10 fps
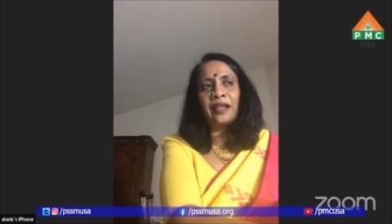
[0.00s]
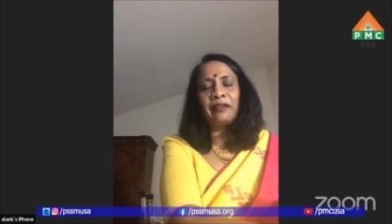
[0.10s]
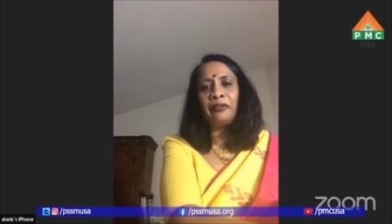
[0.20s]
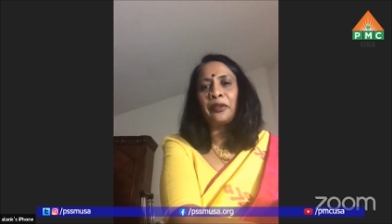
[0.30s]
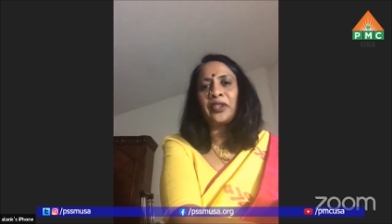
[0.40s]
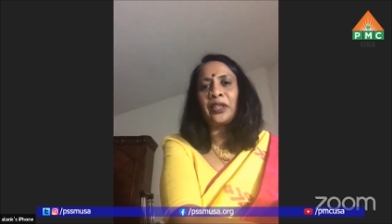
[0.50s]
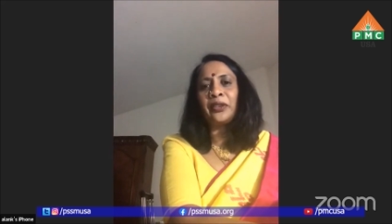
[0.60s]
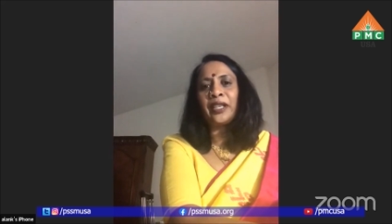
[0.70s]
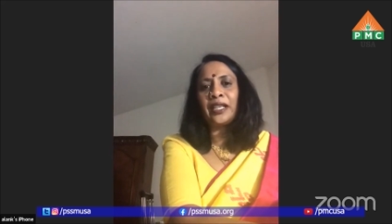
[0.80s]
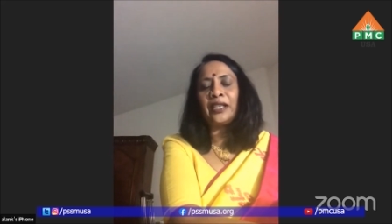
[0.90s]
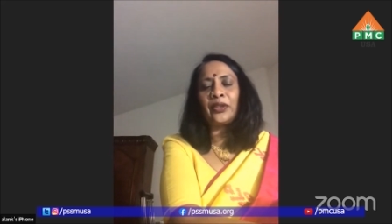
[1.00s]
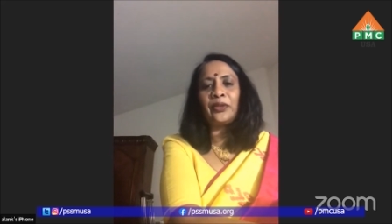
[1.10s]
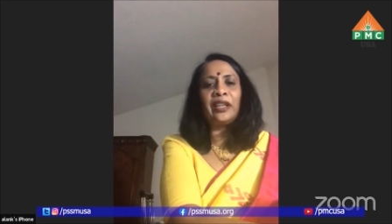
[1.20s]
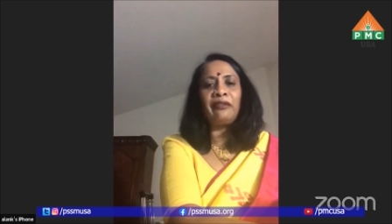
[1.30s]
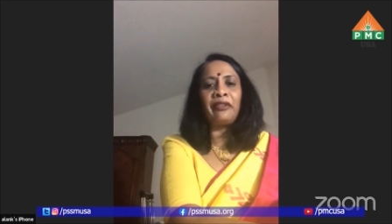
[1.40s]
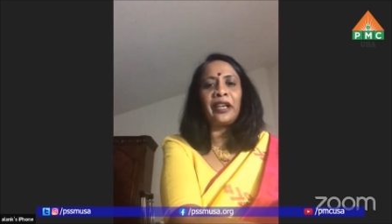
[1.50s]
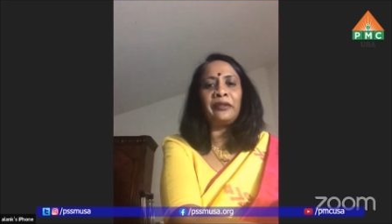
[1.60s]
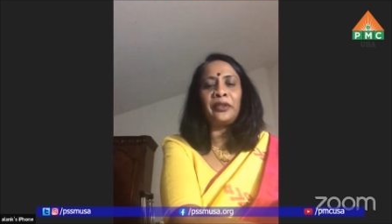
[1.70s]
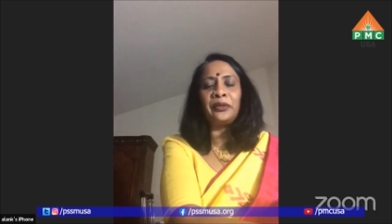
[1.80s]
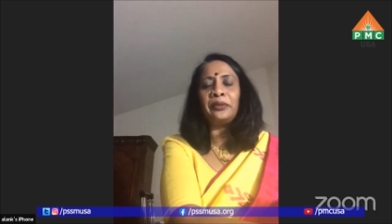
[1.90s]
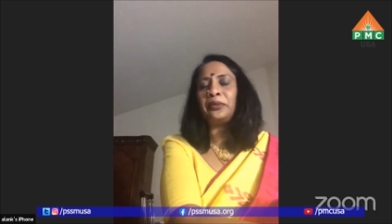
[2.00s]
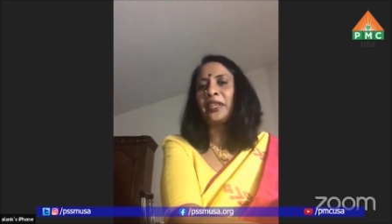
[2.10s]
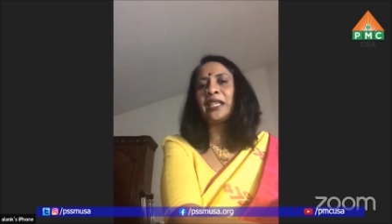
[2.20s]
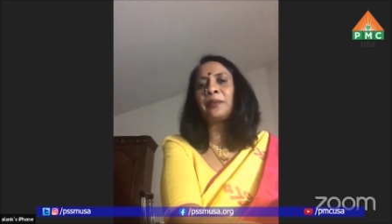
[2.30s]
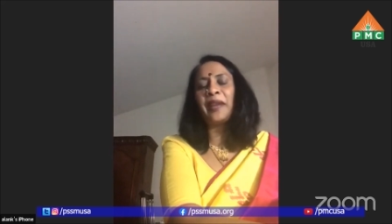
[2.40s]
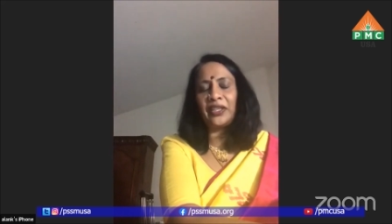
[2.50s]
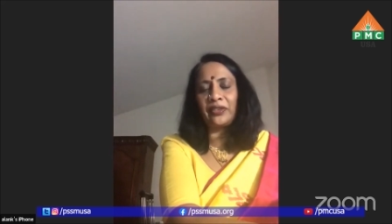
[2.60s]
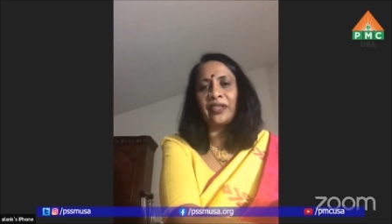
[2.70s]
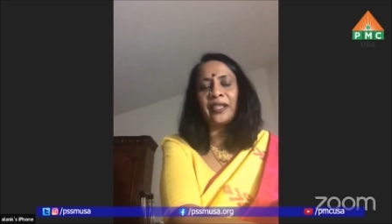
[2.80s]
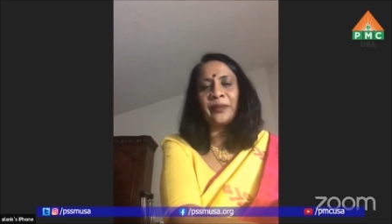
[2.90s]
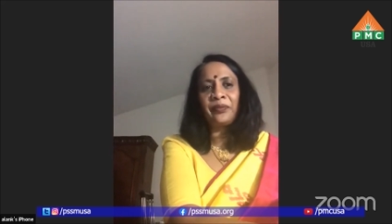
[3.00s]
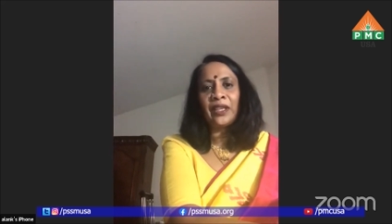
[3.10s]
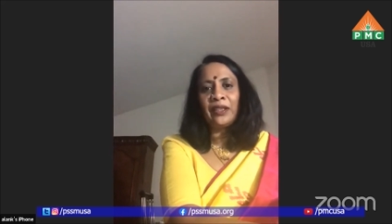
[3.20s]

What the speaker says: started focusing on at least to read 5 to 6 pages.